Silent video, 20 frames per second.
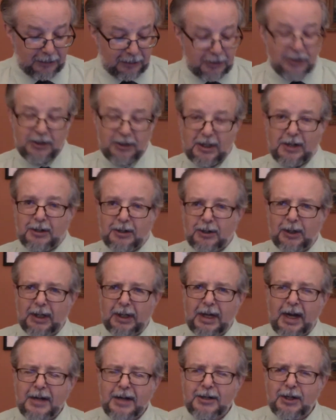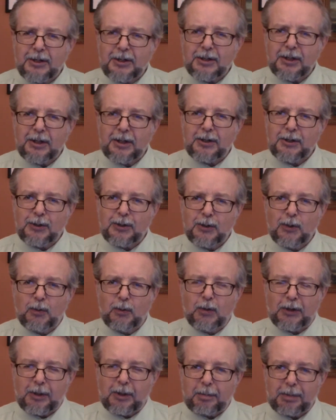Essentially, I just hit you
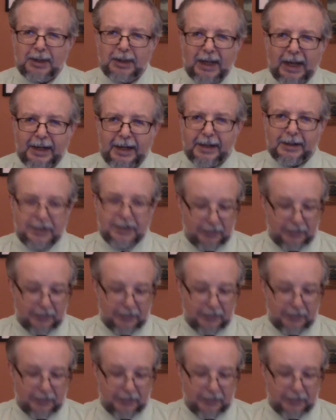with a planet.